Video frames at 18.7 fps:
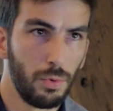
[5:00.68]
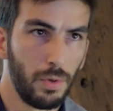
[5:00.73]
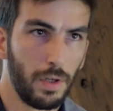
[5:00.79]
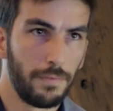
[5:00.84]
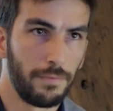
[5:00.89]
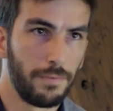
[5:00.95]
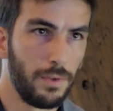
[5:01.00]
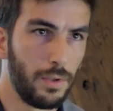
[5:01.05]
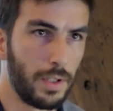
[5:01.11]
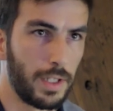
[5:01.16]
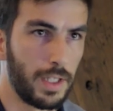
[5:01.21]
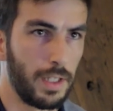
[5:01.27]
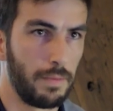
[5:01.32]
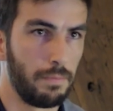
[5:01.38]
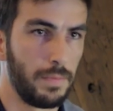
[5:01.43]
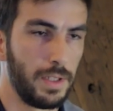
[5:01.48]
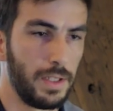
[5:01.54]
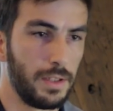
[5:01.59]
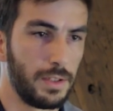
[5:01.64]
2 and 4
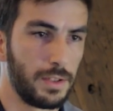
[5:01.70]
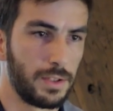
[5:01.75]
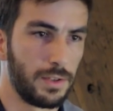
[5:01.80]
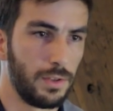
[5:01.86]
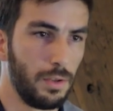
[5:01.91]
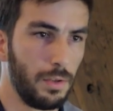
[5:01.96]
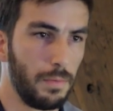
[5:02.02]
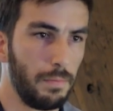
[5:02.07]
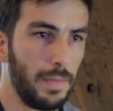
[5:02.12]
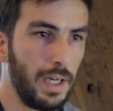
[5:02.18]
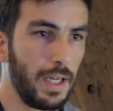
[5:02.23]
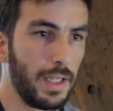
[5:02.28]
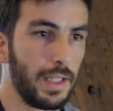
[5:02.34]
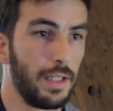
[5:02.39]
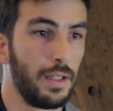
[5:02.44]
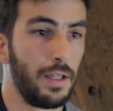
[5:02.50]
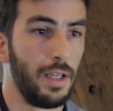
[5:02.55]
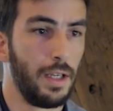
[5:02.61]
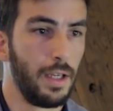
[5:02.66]
can be installed
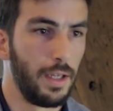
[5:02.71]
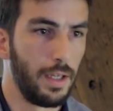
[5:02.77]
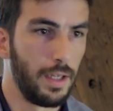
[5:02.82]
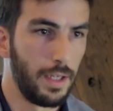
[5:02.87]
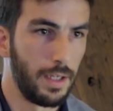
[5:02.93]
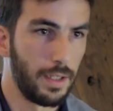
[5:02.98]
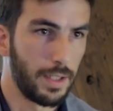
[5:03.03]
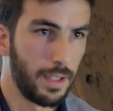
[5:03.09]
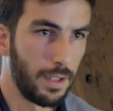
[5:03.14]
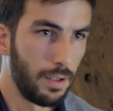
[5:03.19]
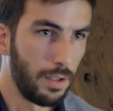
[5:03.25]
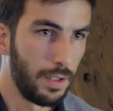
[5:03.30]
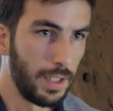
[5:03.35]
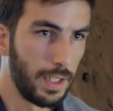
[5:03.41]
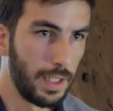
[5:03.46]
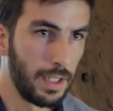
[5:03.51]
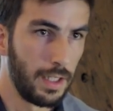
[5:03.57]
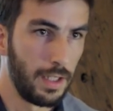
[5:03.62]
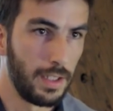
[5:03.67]
by
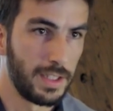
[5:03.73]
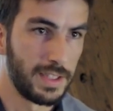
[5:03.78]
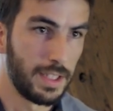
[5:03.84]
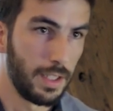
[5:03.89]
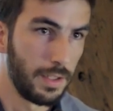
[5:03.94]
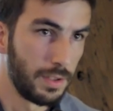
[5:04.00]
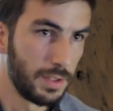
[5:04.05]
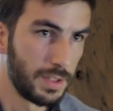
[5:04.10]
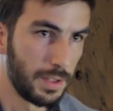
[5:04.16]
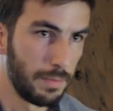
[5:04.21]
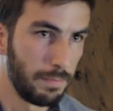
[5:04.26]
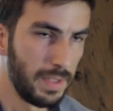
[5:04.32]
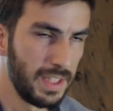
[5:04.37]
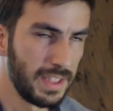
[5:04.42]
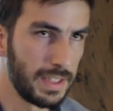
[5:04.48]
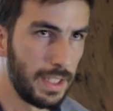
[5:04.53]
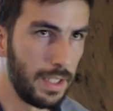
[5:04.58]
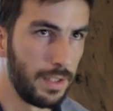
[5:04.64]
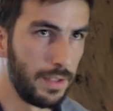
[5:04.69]
canonical cytosine
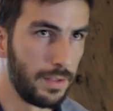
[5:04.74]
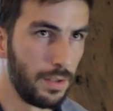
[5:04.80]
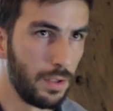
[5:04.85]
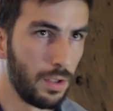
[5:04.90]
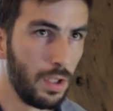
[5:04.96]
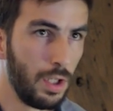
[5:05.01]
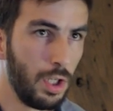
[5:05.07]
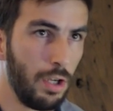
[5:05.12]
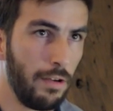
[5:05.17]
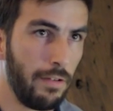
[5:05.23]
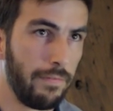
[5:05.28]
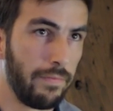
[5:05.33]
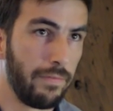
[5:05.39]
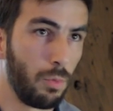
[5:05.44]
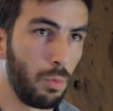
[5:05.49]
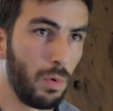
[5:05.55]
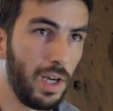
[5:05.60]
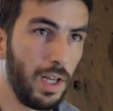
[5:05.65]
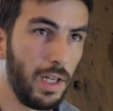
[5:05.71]
base editor,
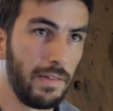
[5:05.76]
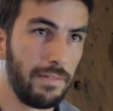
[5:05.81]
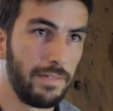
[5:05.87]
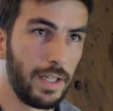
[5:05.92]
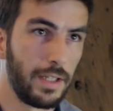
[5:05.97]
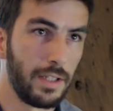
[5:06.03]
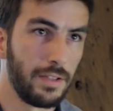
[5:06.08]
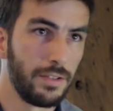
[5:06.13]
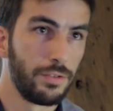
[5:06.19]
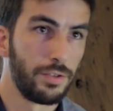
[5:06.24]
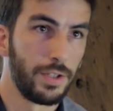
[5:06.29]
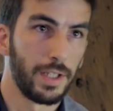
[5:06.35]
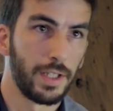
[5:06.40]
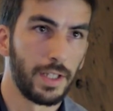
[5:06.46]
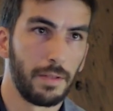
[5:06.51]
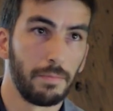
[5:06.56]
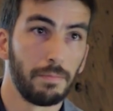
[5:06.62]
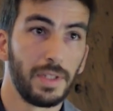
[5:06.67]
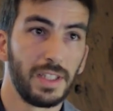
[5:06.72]
while variant
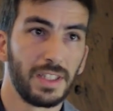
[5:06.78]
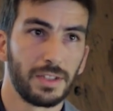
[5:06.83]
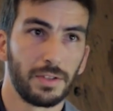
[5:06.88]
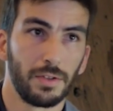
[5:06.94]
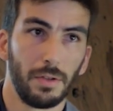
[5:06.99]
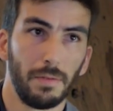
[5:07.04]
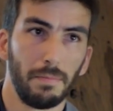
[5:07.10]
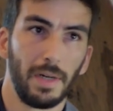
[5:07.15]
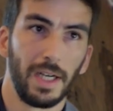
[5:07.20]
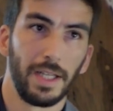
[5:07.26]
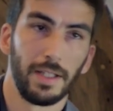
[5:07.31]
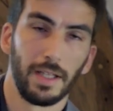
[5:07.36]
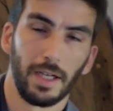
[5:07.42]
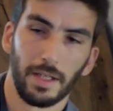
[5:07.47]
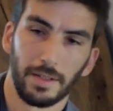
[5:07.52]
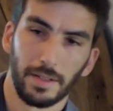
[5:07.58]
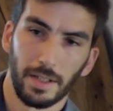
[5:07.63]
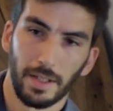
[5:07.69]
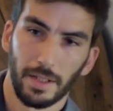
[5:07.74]
3 can be installed by
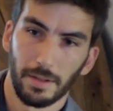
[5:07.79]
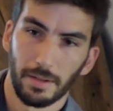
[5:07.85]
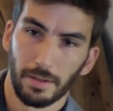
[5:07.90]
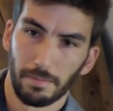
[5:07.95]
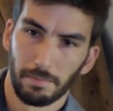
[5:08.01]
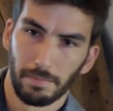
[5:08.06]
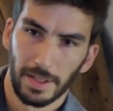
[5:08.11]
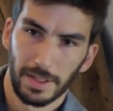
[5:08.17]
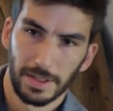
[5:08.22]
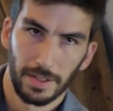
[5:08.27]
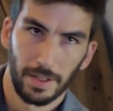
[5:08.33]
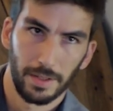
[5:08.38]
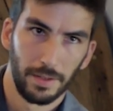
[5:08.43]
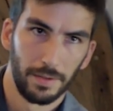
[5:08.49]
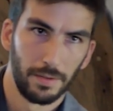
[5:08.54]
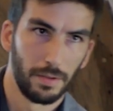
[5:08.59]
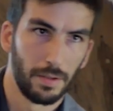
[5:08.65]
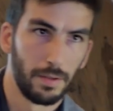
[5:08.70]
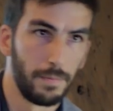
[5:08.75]
adenine base
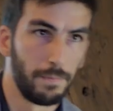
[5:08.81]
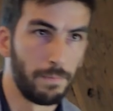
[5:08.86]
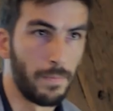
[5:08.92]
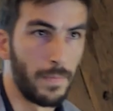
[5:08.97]
editor.